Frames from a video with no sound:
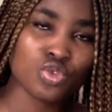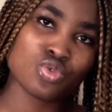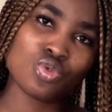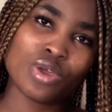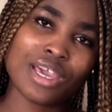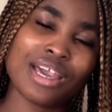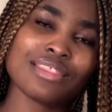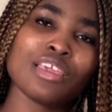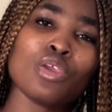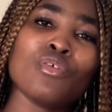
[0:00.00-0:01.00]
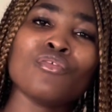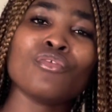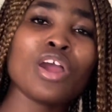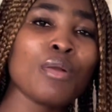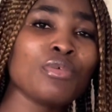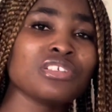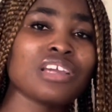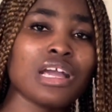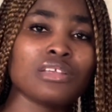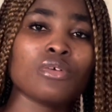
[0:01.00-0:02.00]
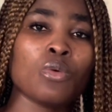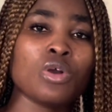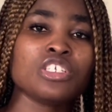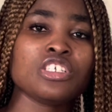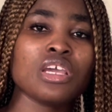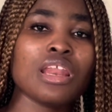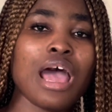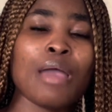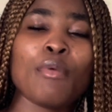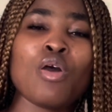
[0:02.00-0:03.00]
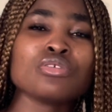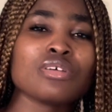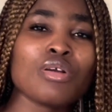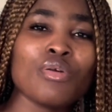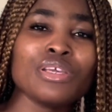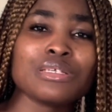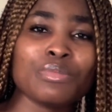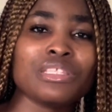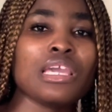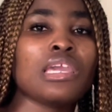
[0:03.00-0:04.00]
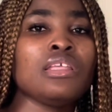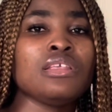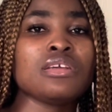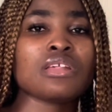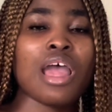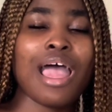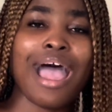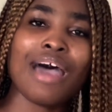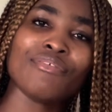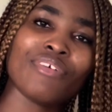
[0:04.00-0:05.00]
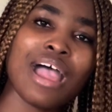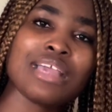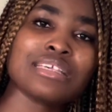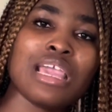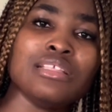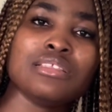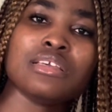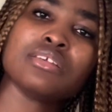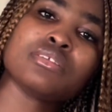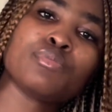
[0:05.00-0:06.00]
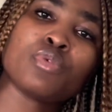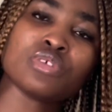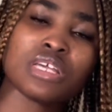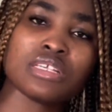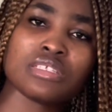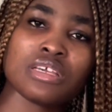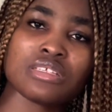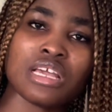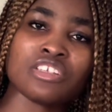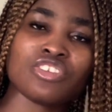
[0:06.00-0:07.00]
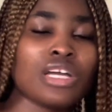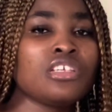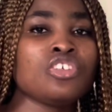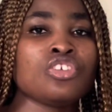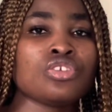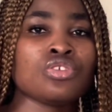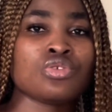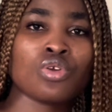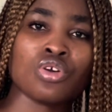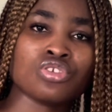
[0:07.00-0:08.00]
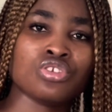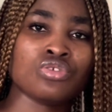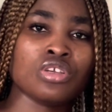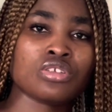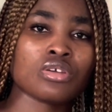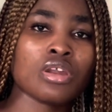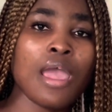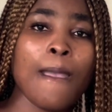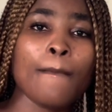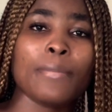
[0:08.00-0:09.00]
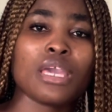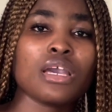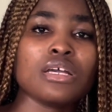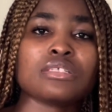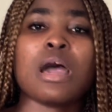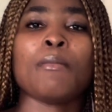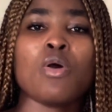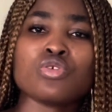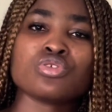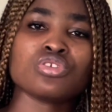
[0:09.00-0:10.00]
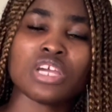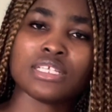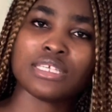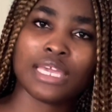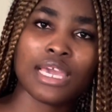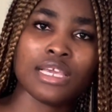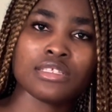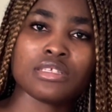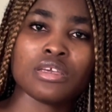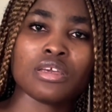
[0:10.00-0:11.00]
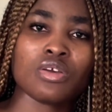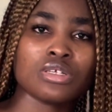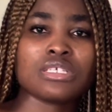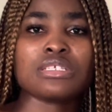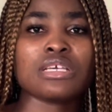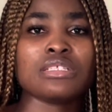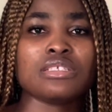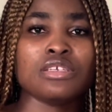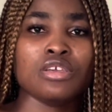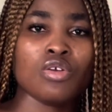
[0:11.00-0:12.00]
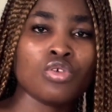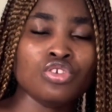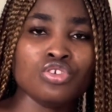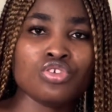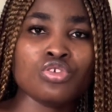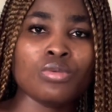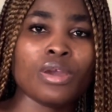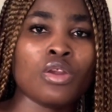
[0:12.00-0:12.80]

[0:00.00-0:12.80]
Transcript: So yeah, thank you very much guys for watching. I'm also going to be taking this advice and these processes and strategies into consideration, because I'm also trying to get into consistency on YouTube and